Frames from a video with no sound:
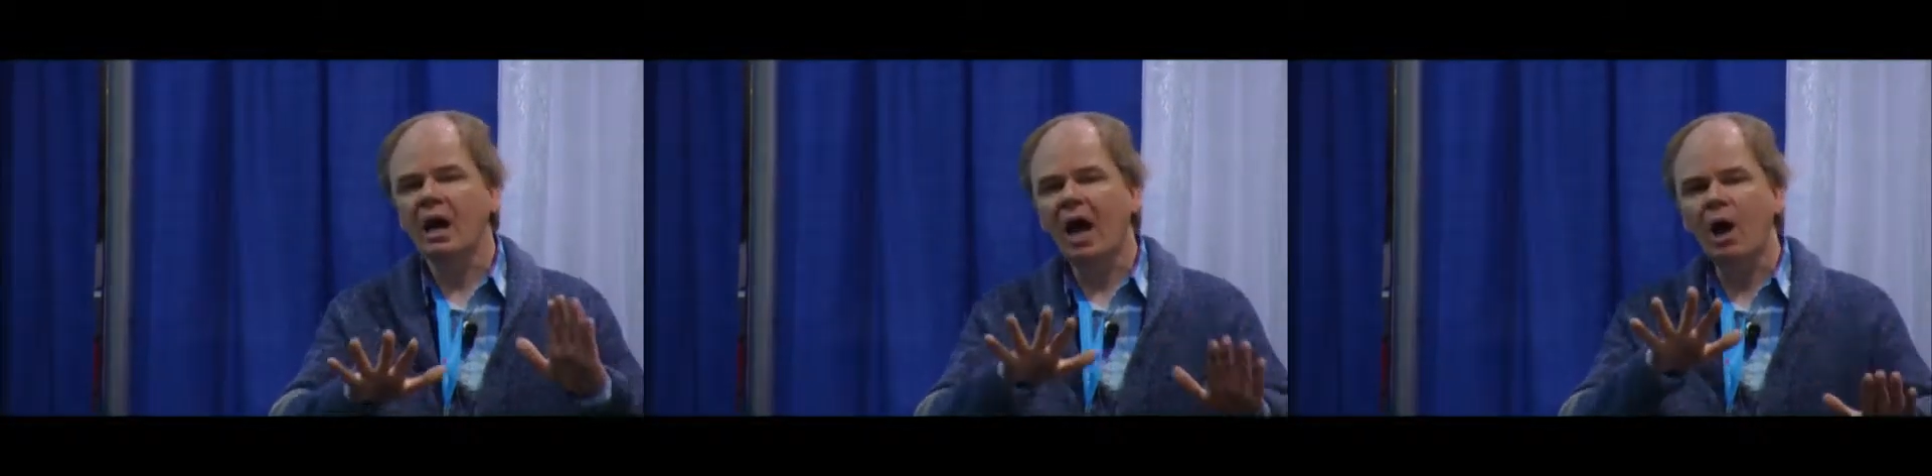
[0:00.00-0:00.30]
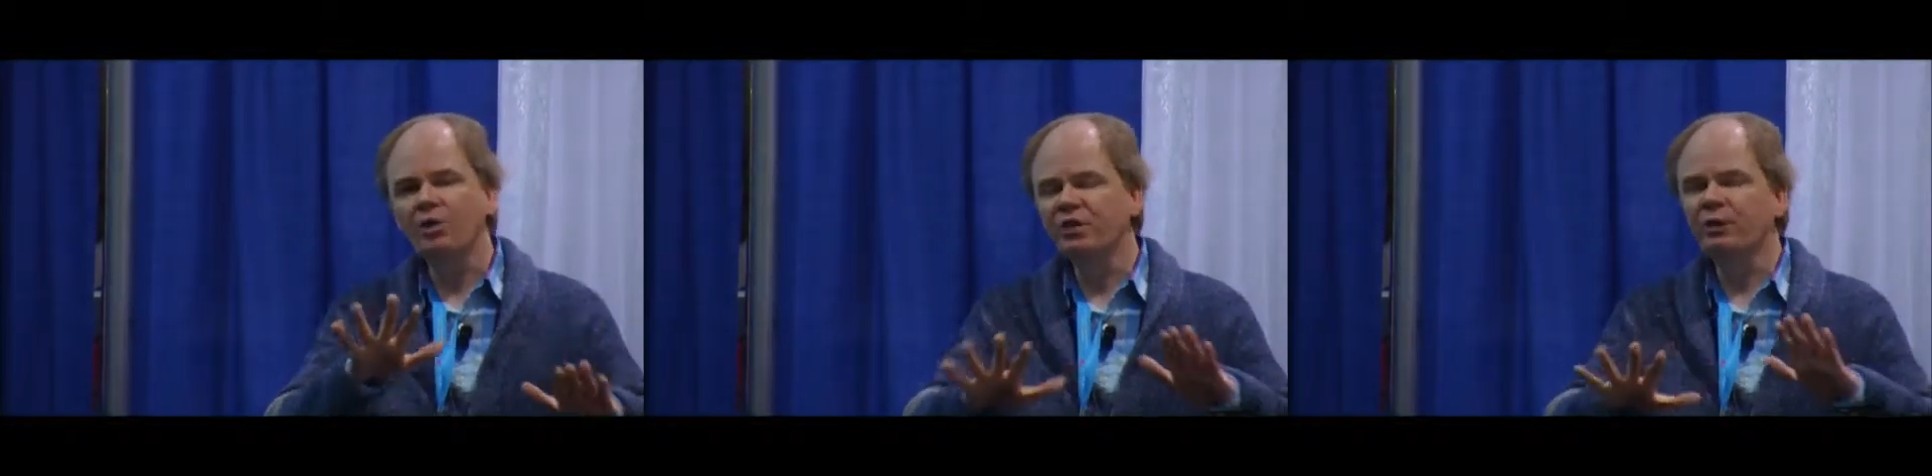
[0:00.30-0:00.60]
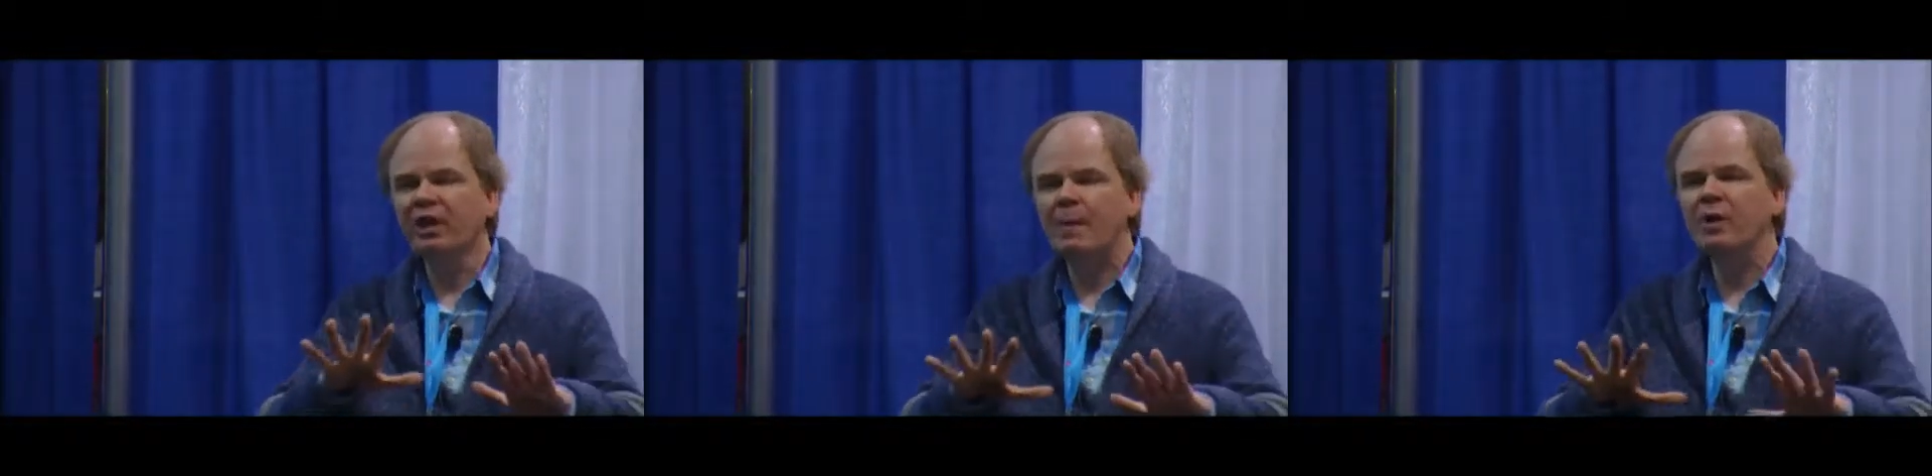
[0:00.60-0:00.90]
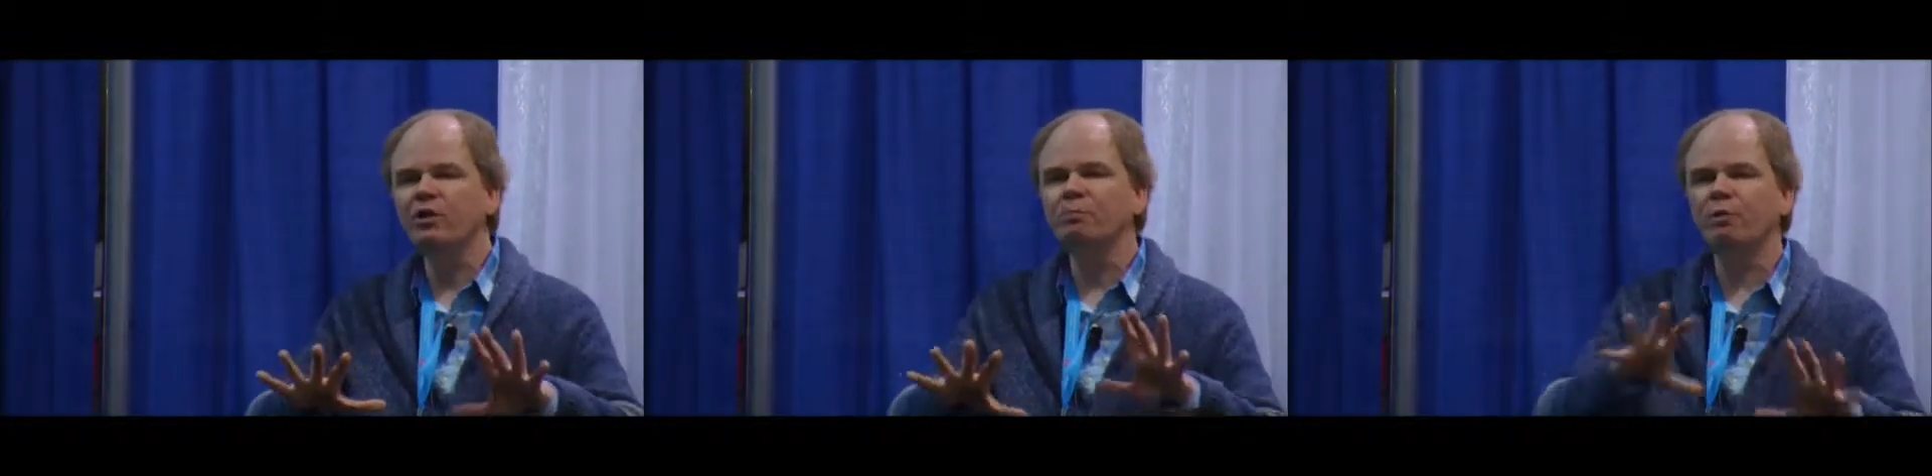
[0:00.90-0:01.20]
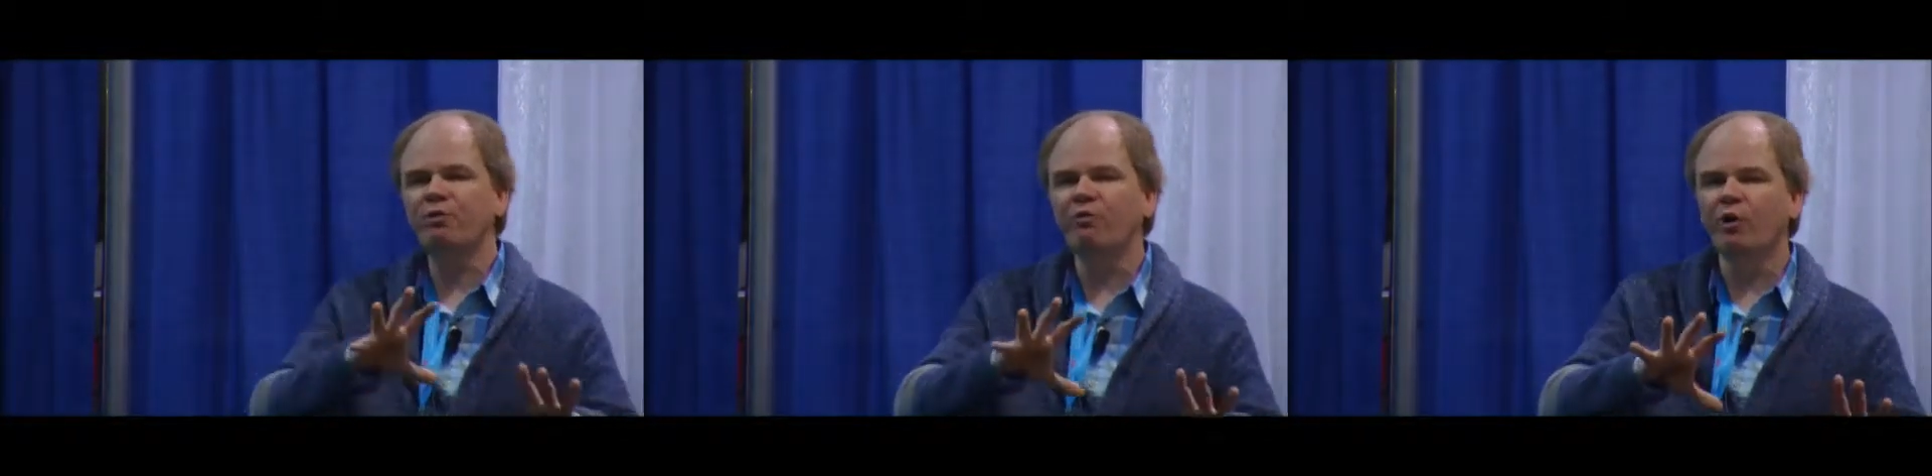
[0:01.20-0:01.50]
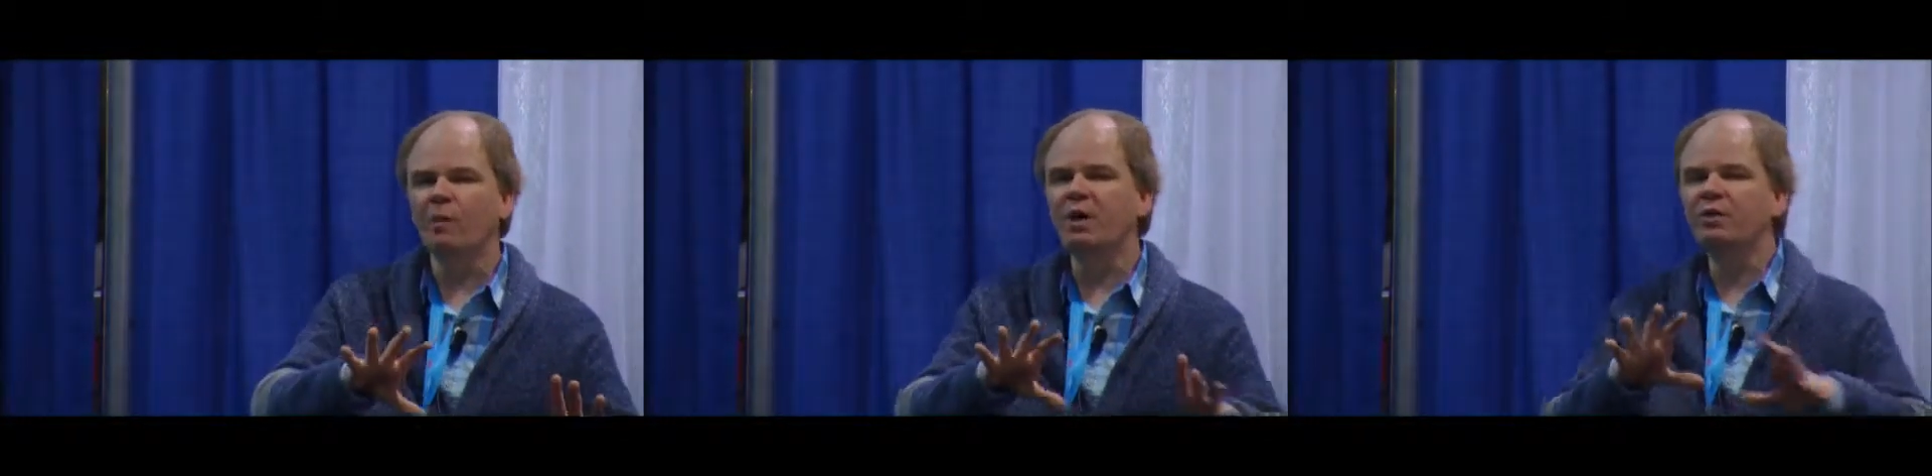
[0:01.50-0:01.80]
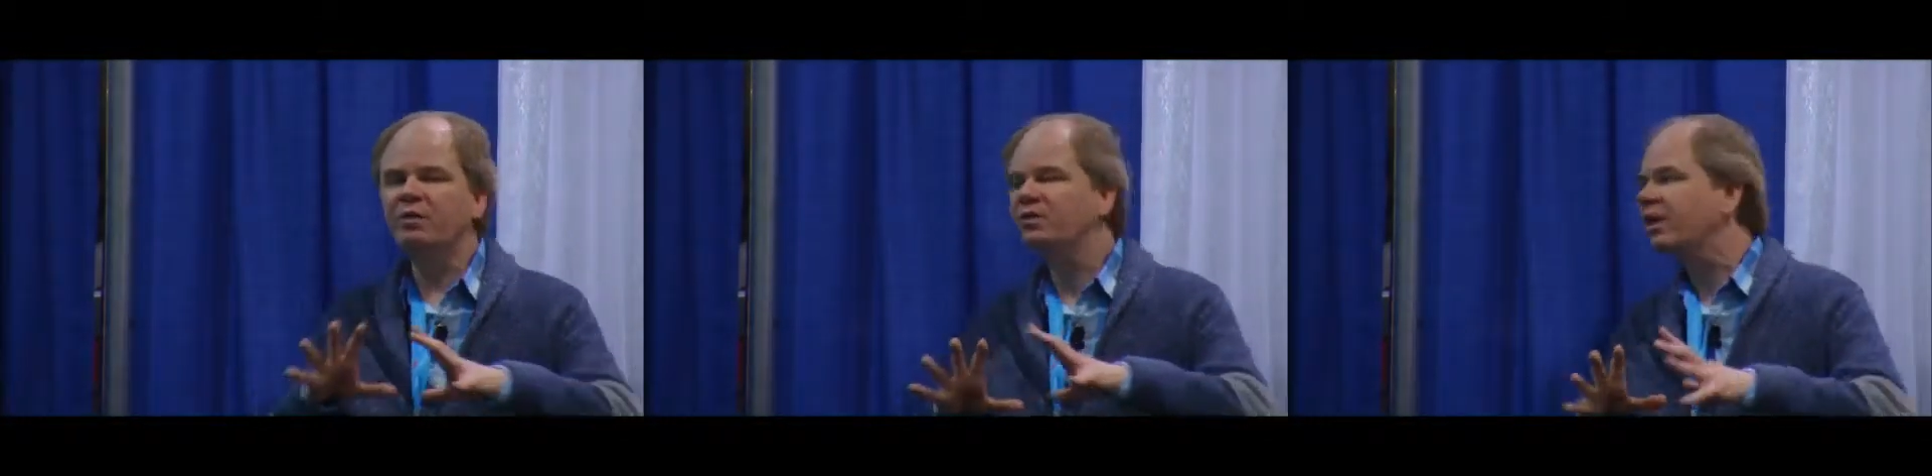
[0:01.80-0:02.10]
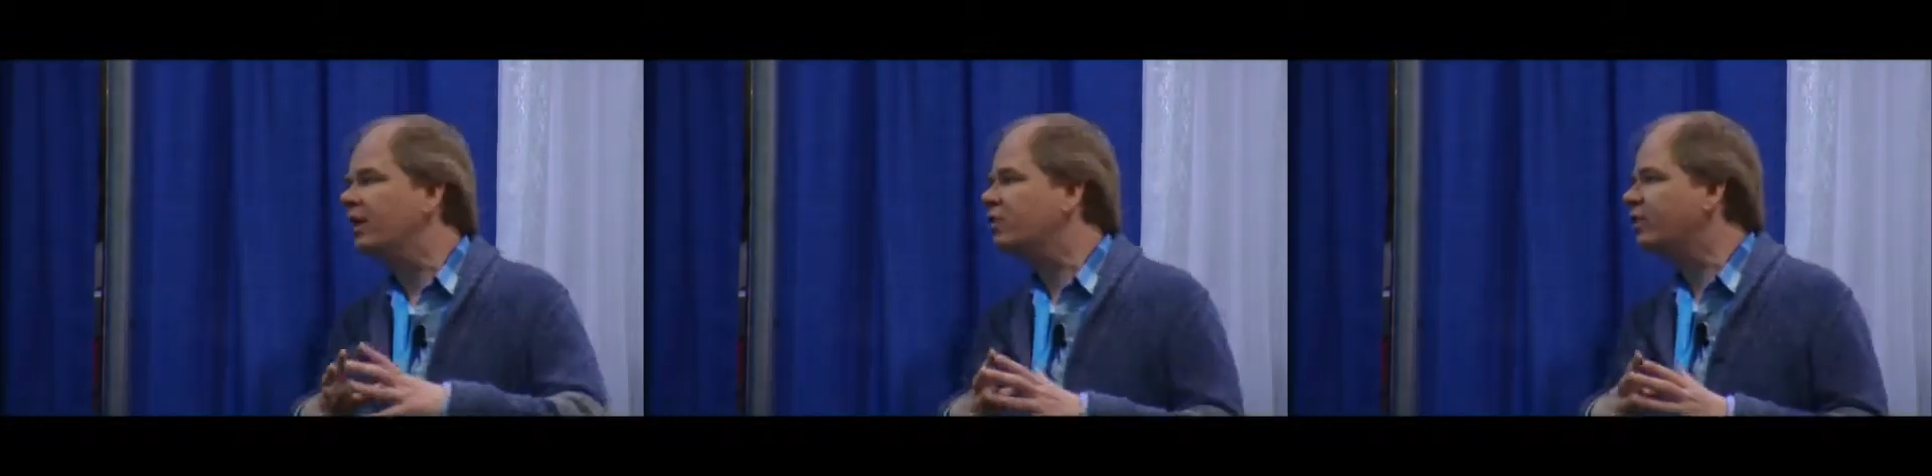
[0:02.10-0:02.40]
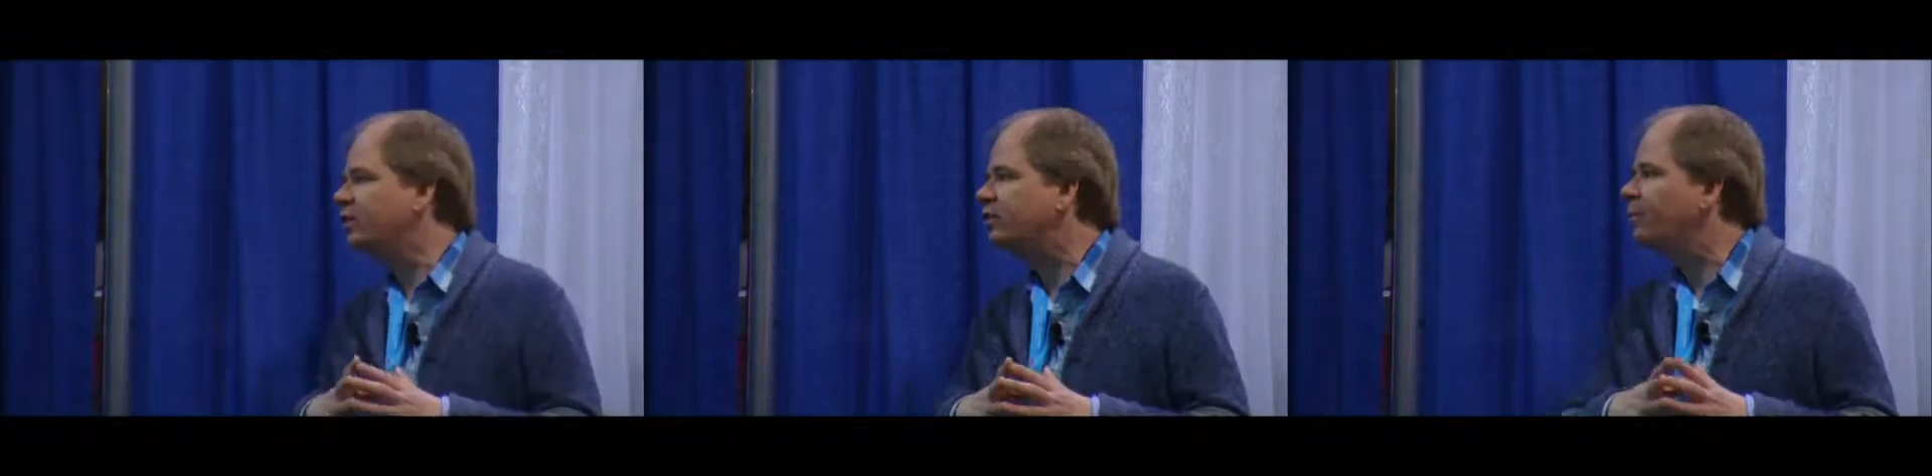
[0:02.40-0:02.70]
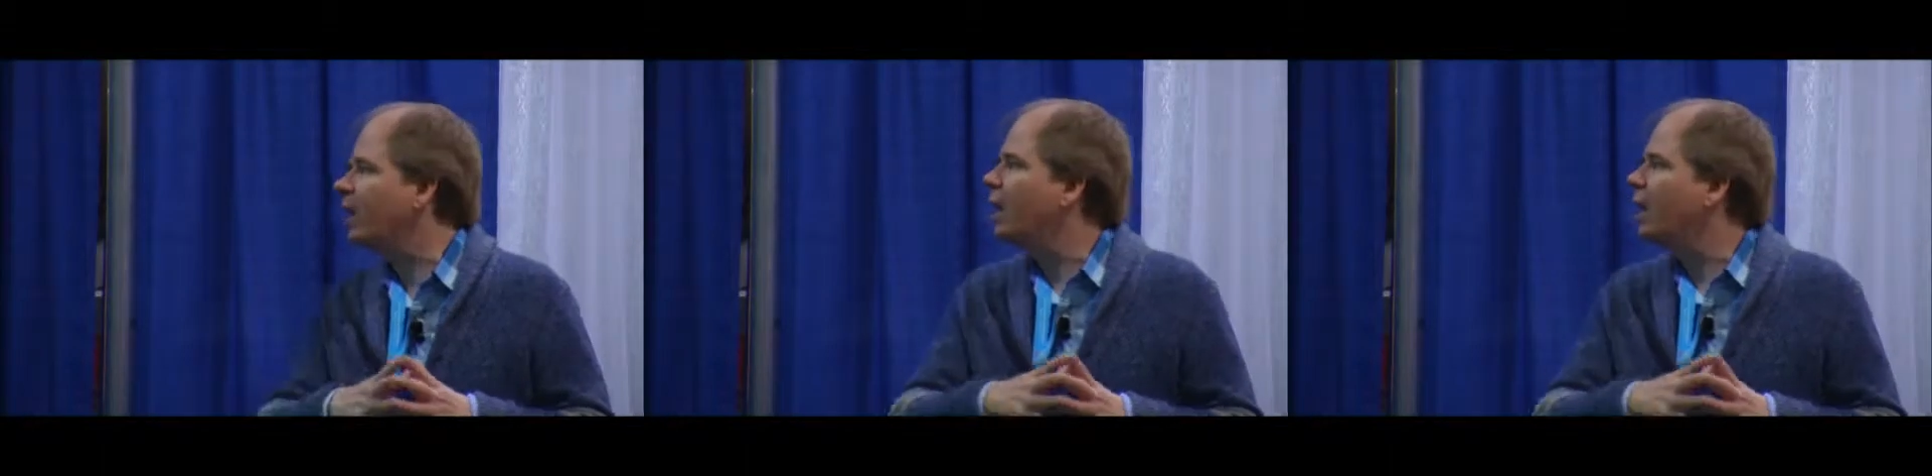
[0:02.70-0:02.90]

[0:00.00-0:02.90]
how different chemicals perform under these conditions.